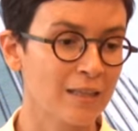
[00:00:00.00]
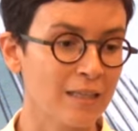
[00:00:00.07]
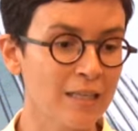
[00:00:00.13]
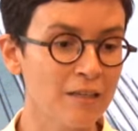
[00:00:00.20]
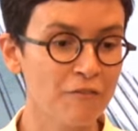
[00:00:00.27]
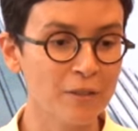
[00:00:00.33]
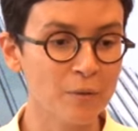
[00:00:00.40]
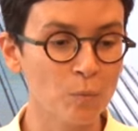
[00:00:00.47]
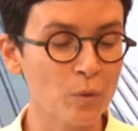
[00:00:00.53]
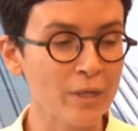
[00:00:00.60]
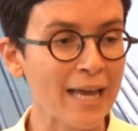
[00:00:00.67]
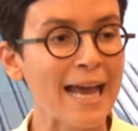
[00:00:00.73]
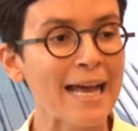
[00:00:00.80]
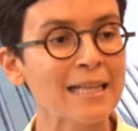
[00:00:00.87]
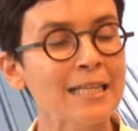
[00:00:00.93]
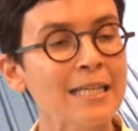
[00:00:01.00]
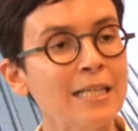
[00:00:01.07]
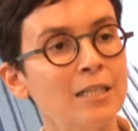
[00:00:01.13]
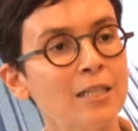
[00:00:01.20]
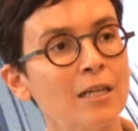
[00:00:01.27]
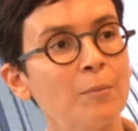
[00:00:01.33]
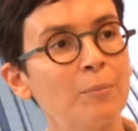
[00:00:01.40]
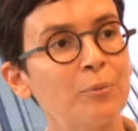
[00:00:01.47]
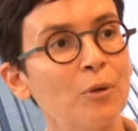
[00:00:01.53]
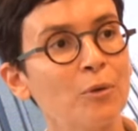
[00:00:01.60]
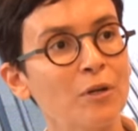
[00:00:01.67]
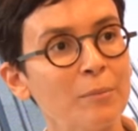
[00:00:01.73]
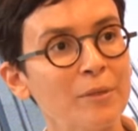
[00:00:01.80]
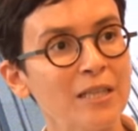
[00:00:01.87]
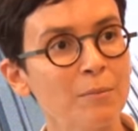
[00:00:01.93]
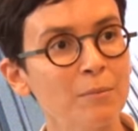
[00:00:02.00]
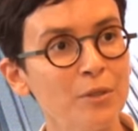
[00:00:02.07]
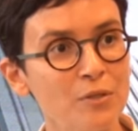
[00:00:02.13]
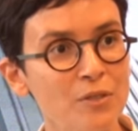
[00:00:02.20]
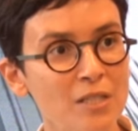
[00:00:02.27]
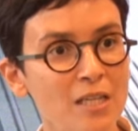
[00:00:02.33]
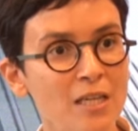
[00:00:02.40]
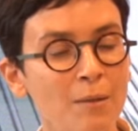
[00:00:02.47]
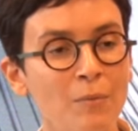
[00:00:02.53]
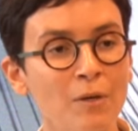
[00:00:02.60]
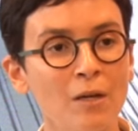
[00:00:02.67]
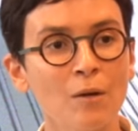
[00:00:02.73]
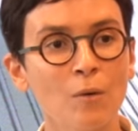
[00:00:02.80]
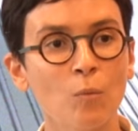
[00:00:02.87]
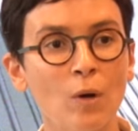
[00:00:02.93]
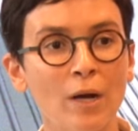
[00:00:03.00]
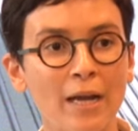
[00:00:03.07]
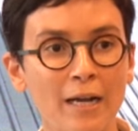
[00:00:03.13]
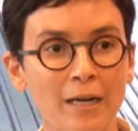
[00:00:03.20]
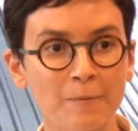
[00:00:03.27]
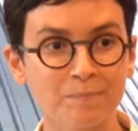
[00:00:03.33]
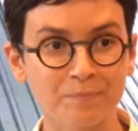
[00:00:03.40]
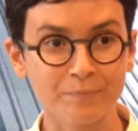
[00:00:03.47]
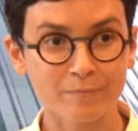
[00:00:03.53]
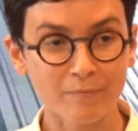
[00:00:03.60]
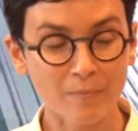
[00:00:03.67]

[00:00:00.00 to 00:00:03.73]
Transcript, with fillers: Even we had here a program in the museum where